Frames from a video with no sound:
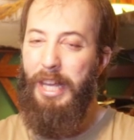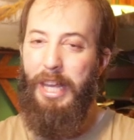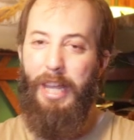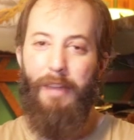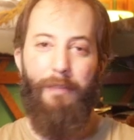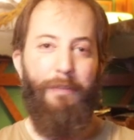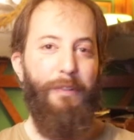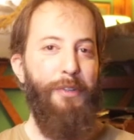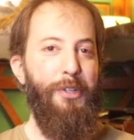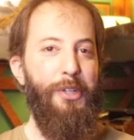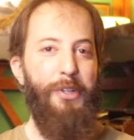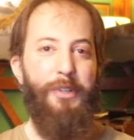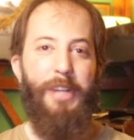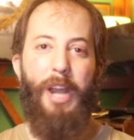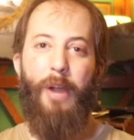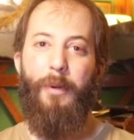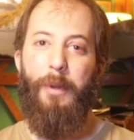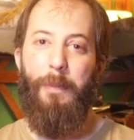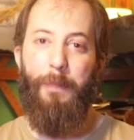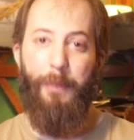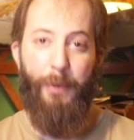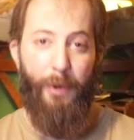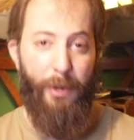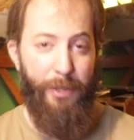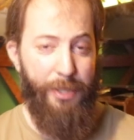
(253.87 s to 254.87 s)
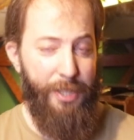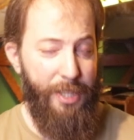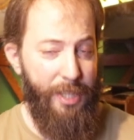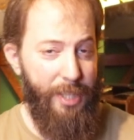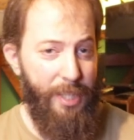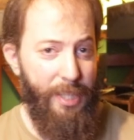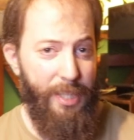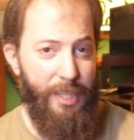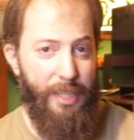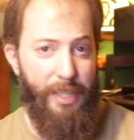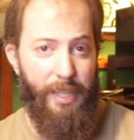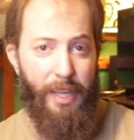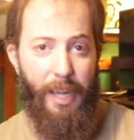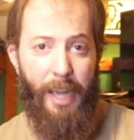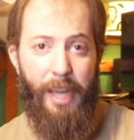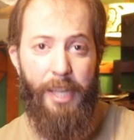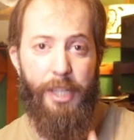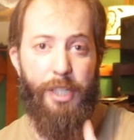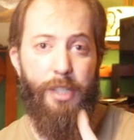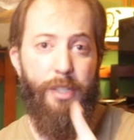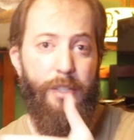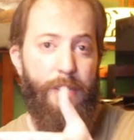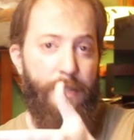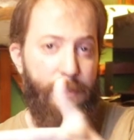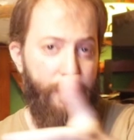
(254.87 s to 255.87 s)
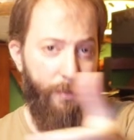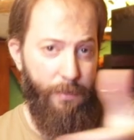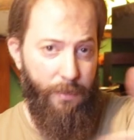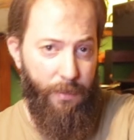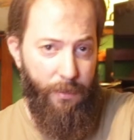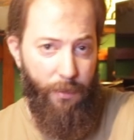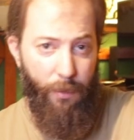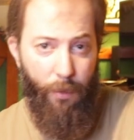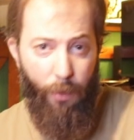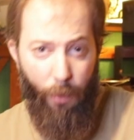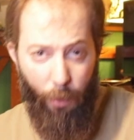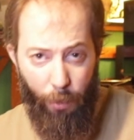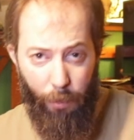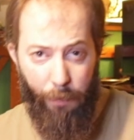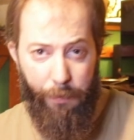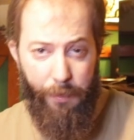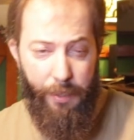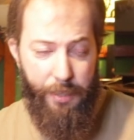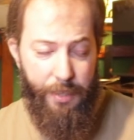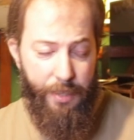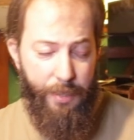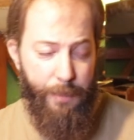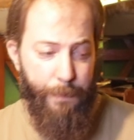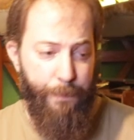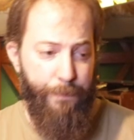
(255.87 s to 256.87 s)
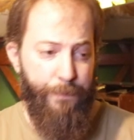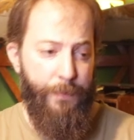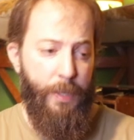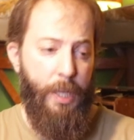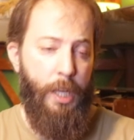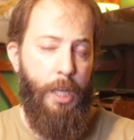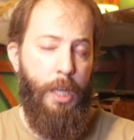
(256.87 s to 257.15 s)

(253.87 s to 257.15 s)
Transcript: evolutionary process, as all of us.